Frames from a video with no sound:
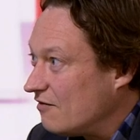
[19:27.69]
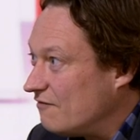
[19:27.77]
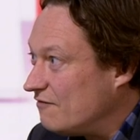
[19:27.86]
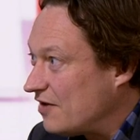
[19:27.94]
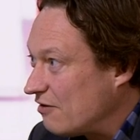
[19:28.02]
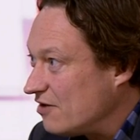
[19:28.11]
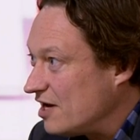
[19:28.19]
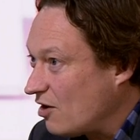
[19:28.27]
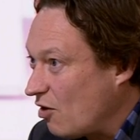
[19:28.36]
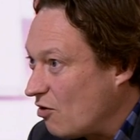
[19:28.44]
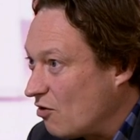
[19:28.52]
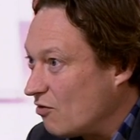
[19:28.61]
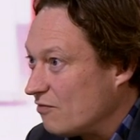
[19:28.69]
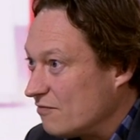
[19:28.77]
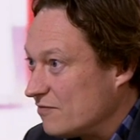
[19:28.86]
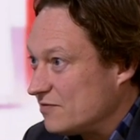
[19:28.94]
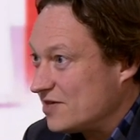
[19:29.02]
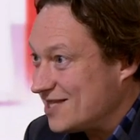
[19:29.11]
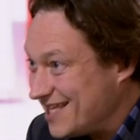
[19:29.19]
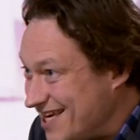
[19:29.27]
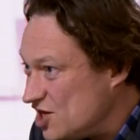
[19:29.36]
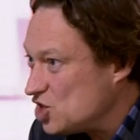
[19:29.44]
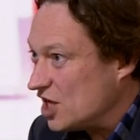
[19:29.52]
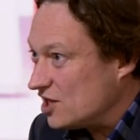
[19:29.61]
very long
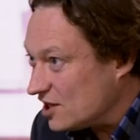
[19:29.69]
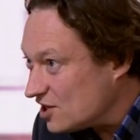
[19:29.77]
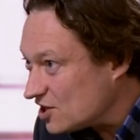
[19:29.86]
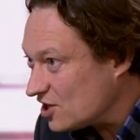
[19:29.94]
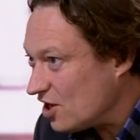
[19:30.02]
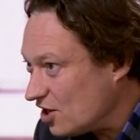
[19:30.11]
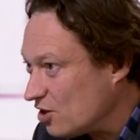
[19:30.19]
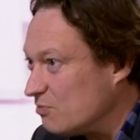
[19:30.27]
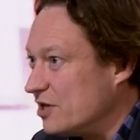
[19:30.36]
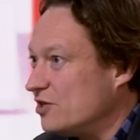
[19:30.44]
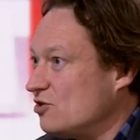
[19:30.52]
sieges, encirclement.